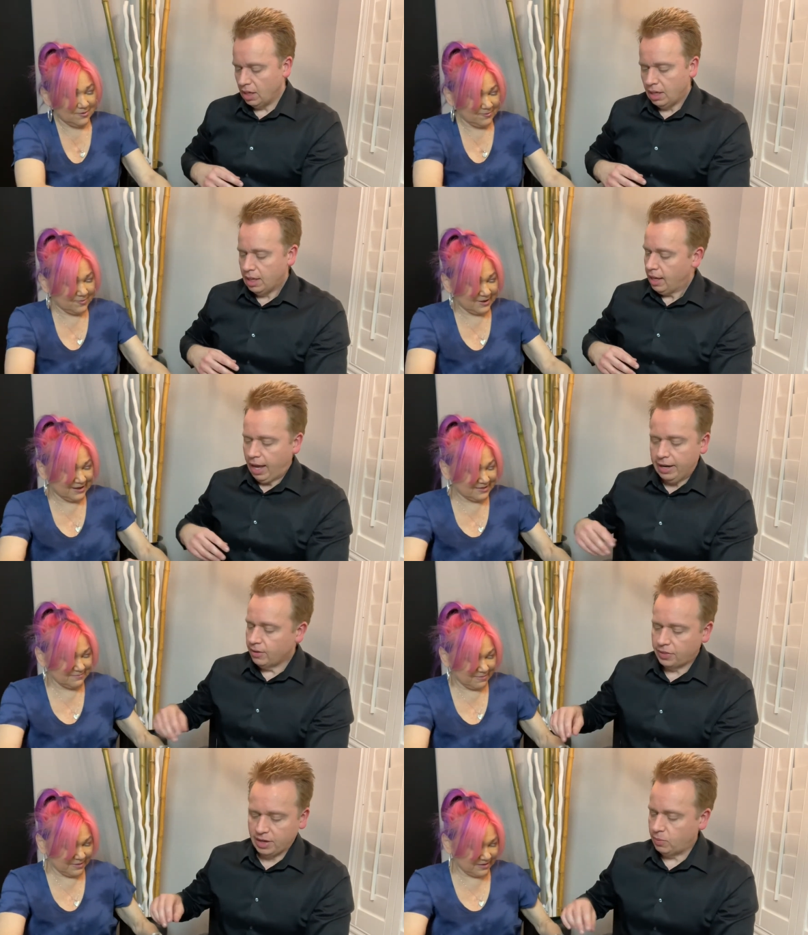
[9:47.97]
Speaker 1: what it is? I
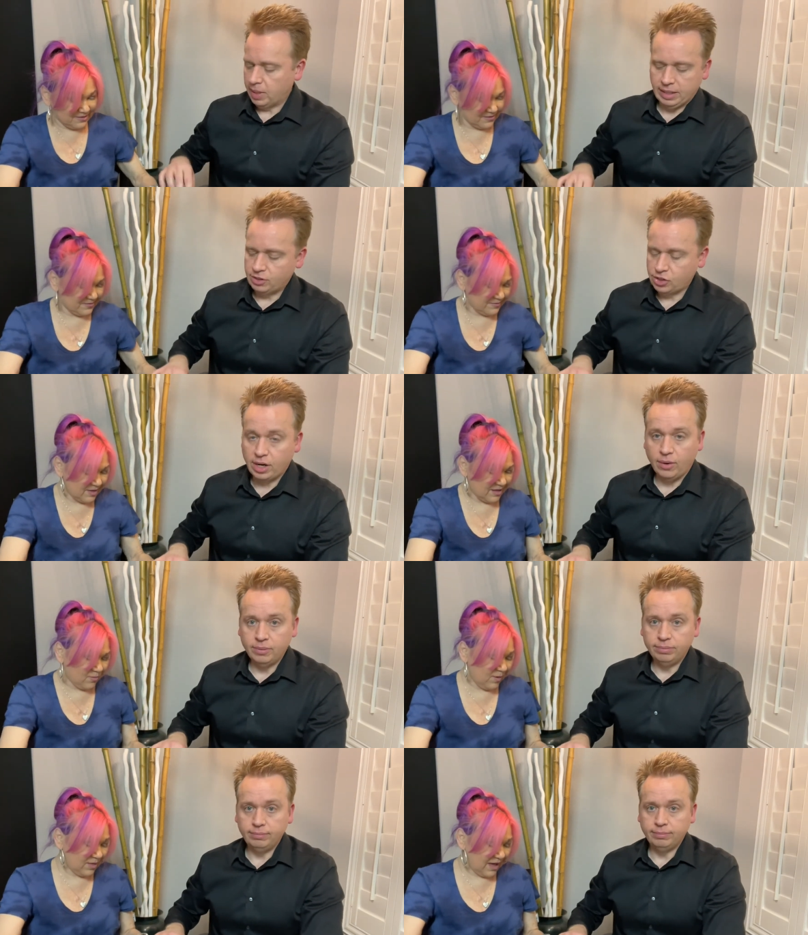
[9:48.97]
don't is? think we can show.
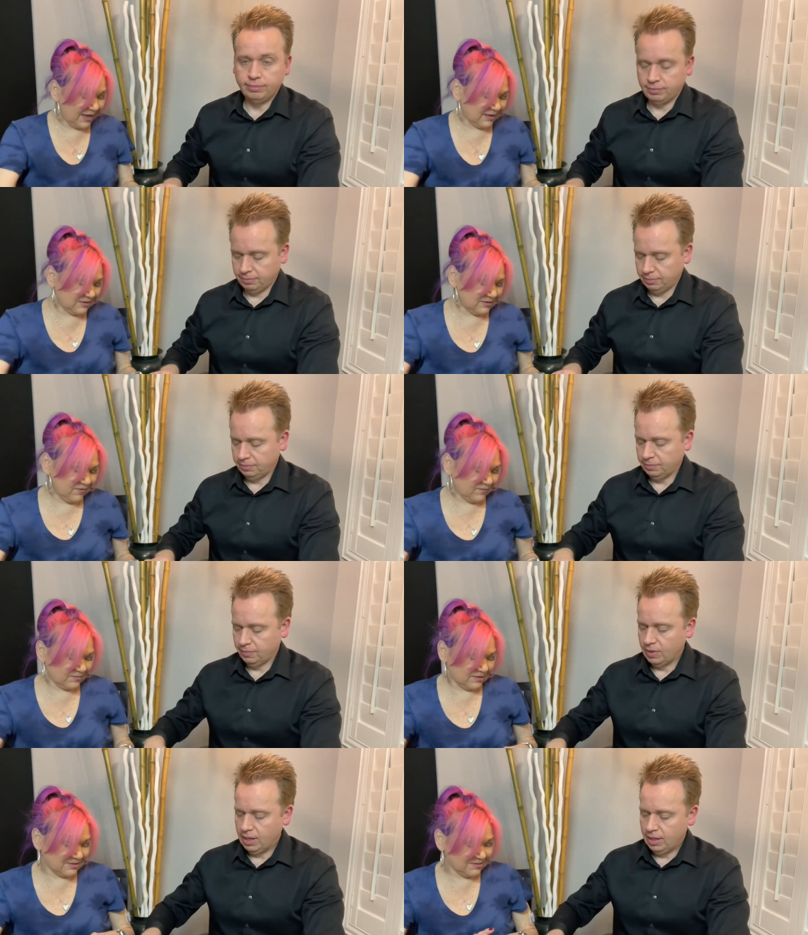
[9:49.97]
Well, I'm
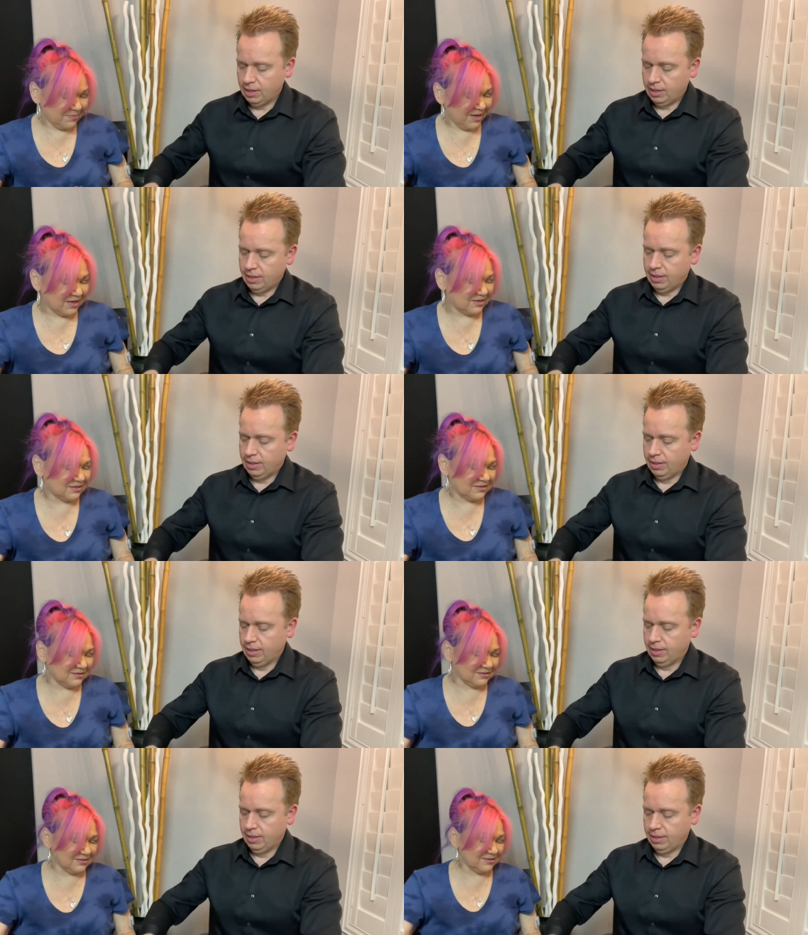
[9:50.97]
impressed.
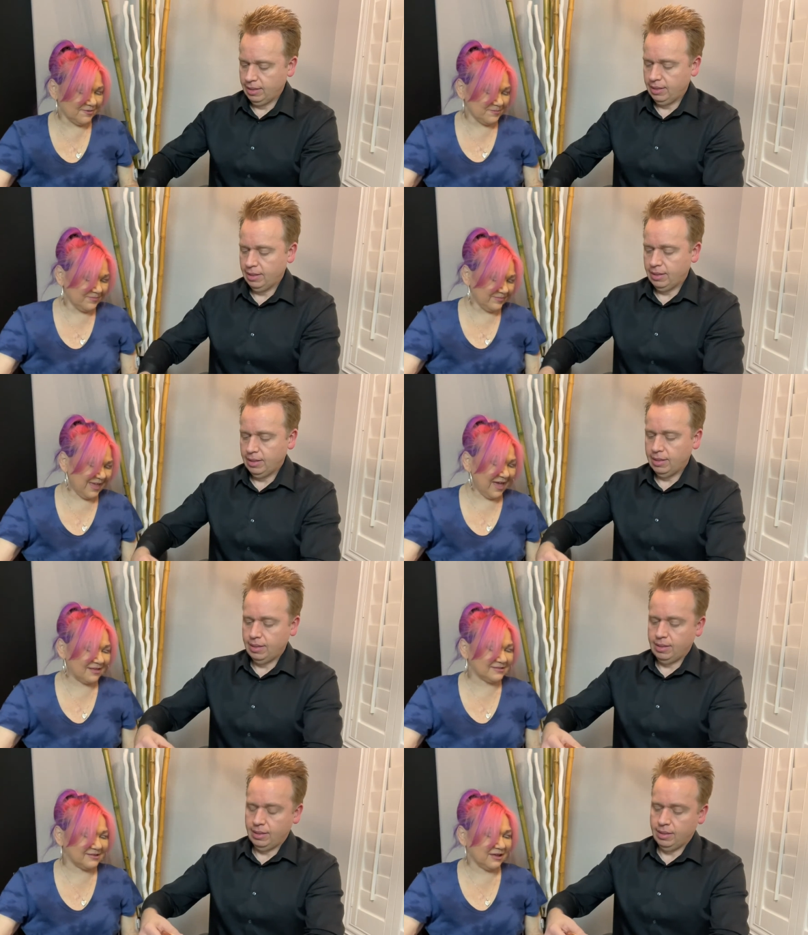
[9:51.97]
Yeah.
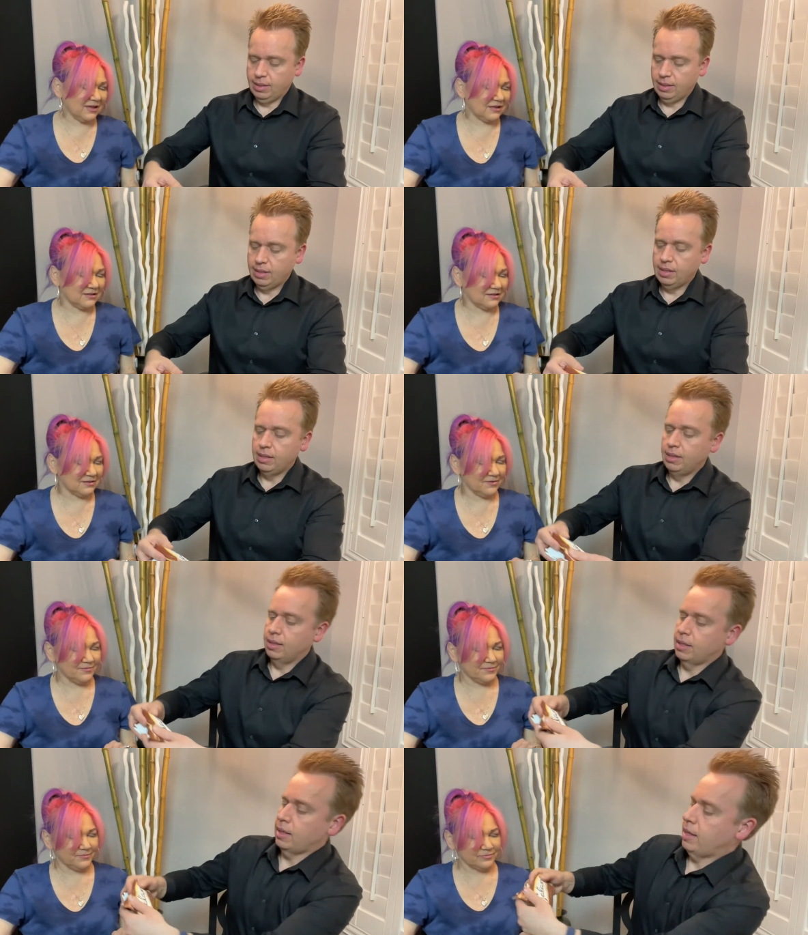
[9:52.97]
See.
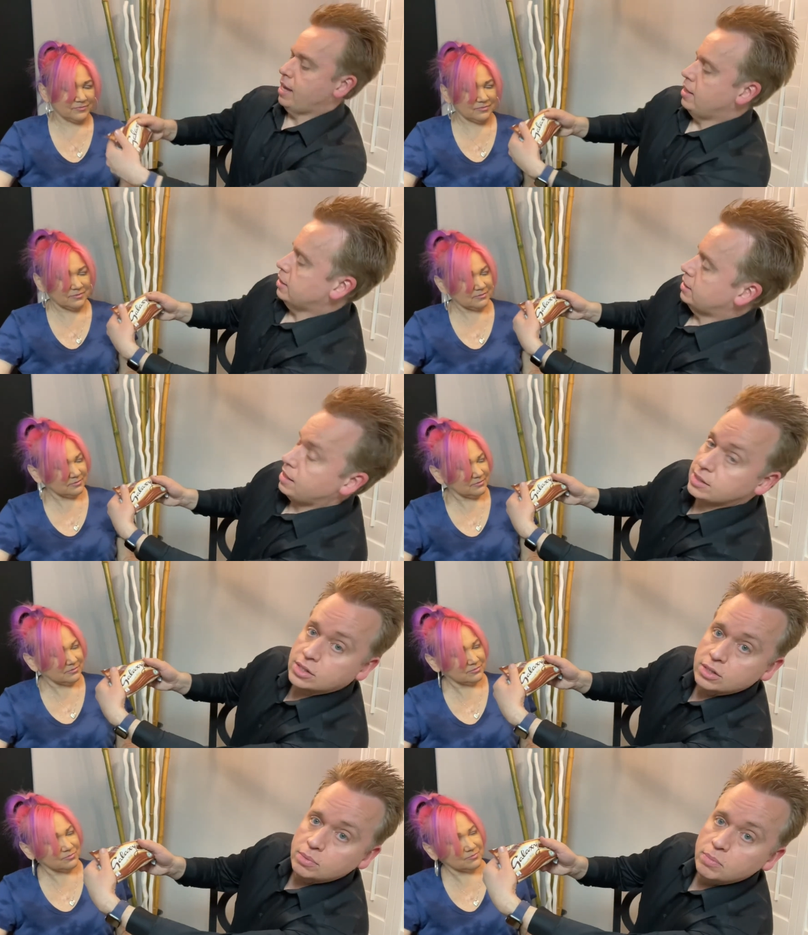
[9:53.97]
Speaker 2: Galaxy
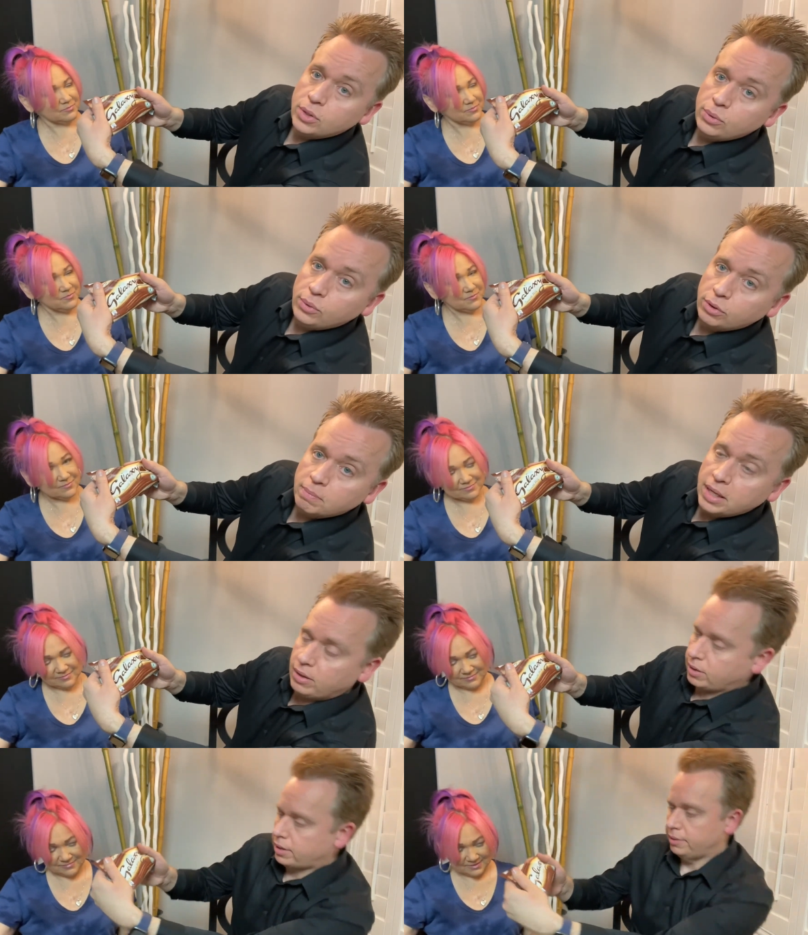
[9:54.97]
Smooth
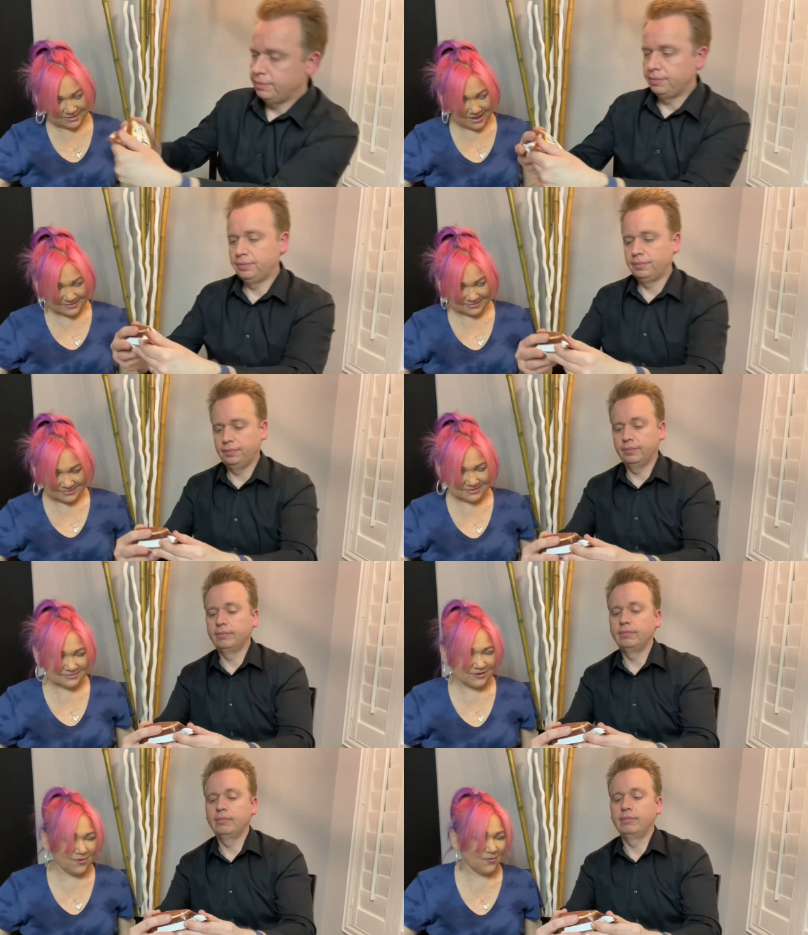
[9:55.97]
Milk.
Speaker 1: Yes.
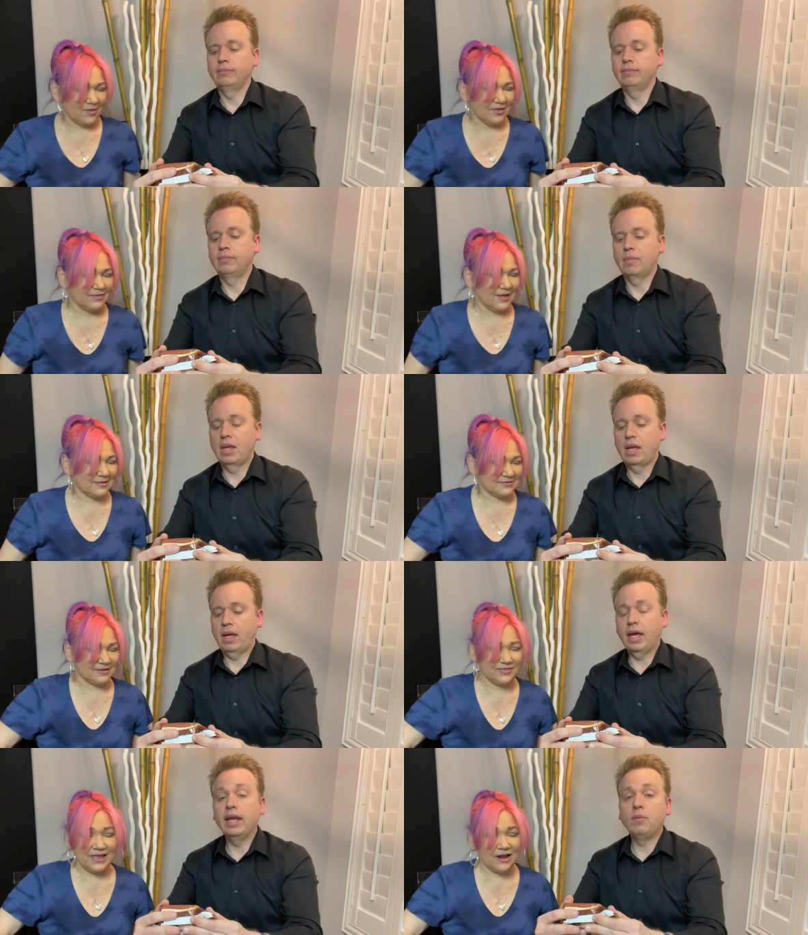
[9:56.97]
So that's
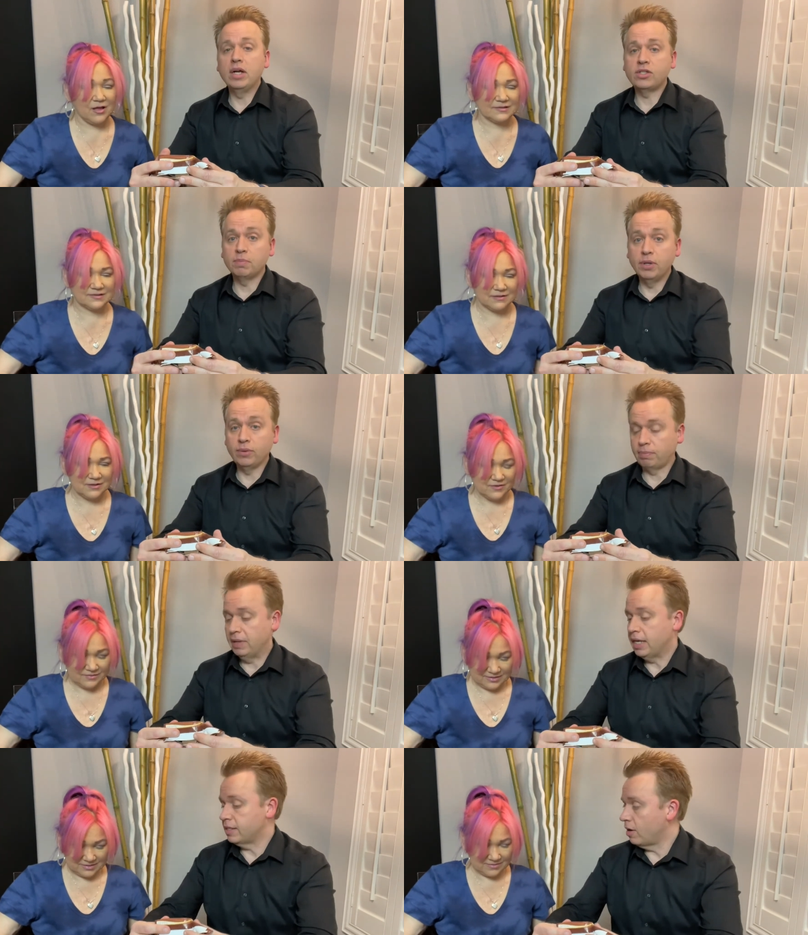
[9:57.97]
and it was
Speaker 2: smooth
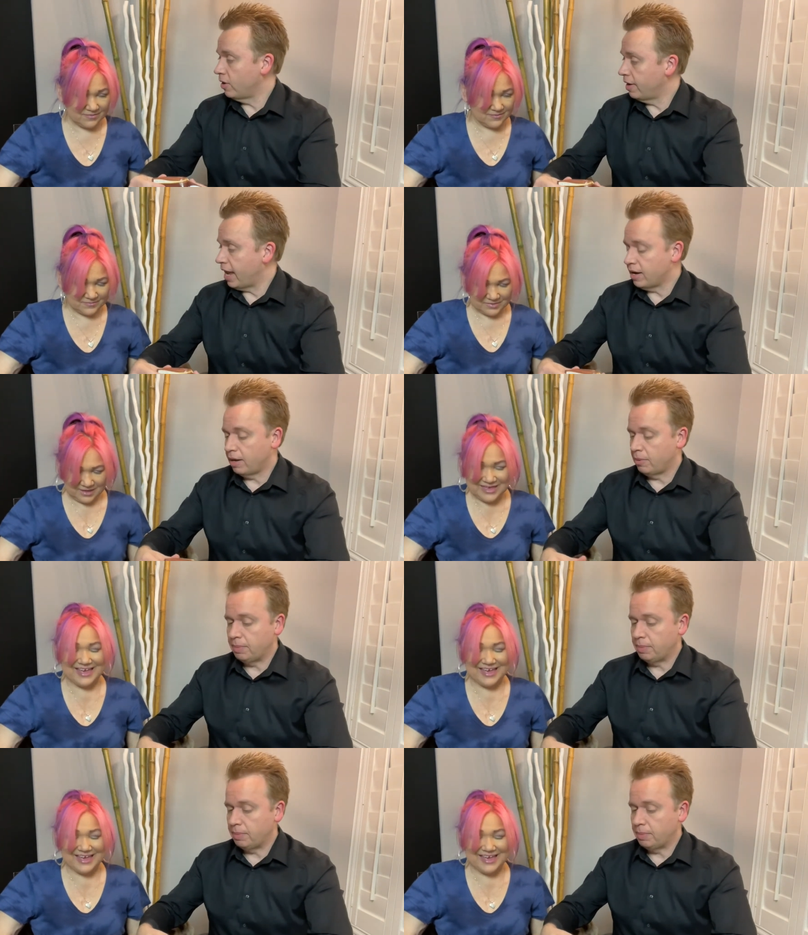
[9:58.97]
because I already had a couple